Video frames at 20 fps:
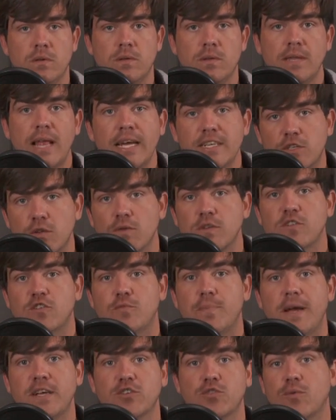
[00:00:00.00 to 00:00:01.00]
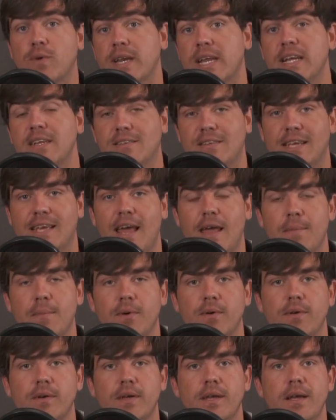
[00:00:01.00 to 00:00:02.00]
That dude is special, and he's a gamer.
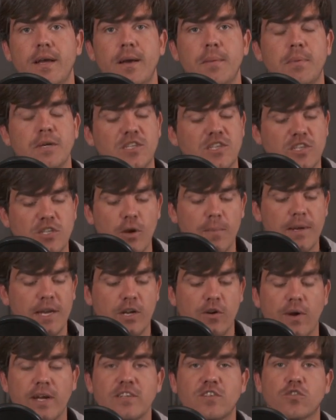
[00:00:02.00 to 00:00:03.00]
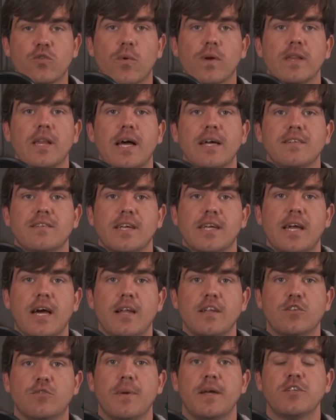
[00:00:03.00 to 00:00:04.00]
But so many great storylines in
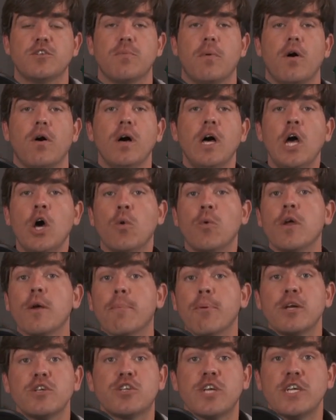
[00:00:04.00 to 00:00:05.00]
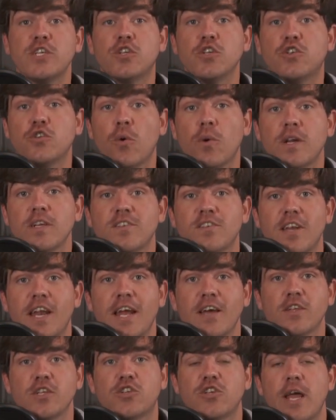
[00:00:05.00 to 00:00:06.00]
college baseball. We appreciate you joining us today
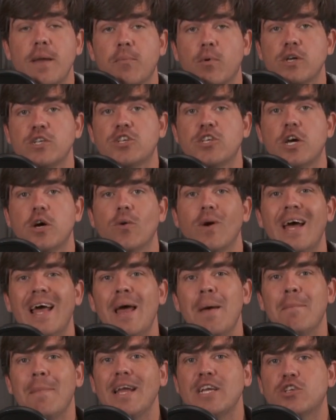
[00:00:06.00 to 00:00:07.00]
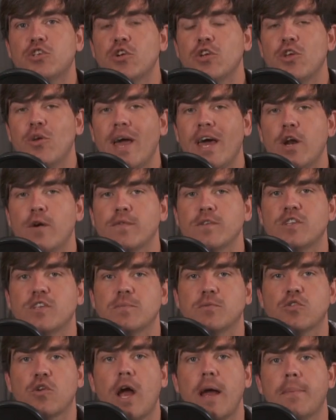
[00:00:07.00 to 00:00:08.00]
on the Jboy Show. Make sure you head over and
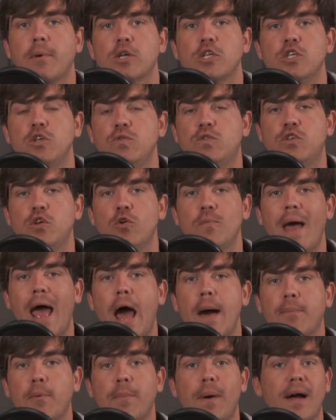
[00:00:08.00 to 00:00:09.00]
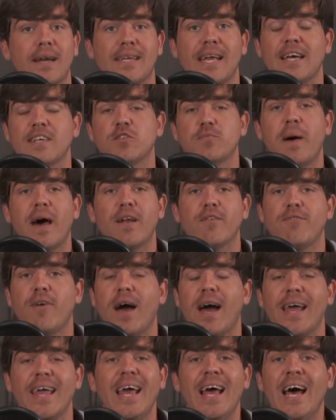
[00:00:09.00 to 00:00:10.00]
subscribe on YouTube, Apple Podcasts, Spotify